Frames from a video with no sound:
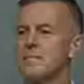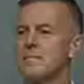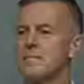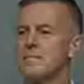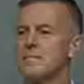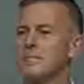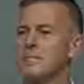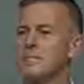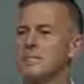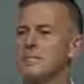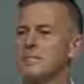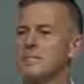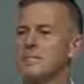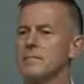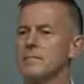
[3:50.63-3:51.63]

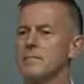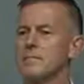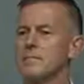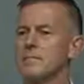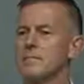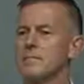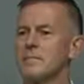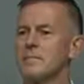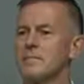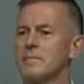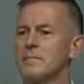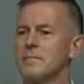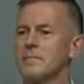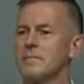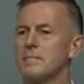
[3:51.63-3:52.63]

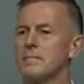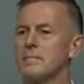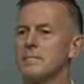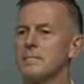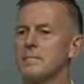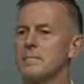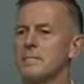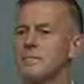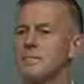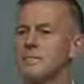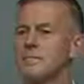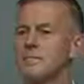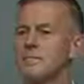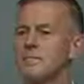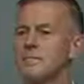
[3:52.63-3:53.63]

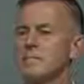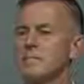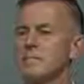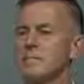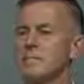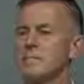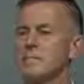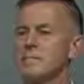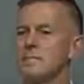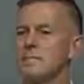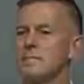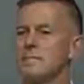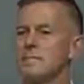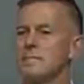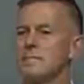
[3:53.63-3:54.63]

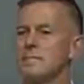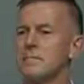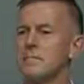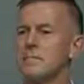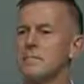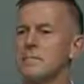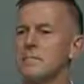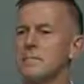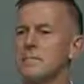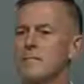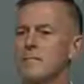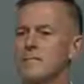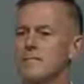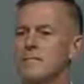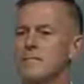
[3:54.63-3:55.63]

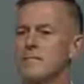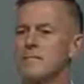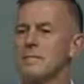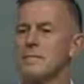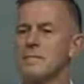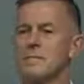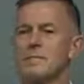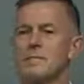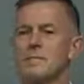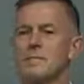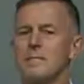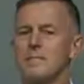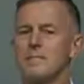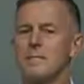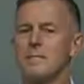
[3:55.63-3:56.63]

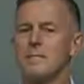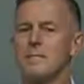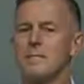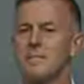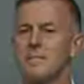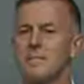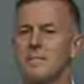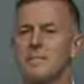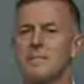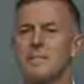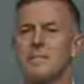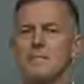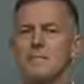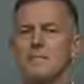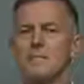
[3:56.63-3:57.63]

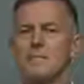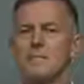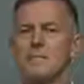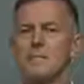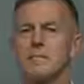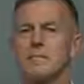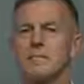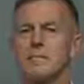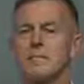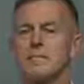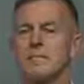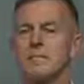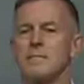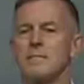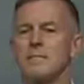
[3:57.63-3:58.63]
(not speaking)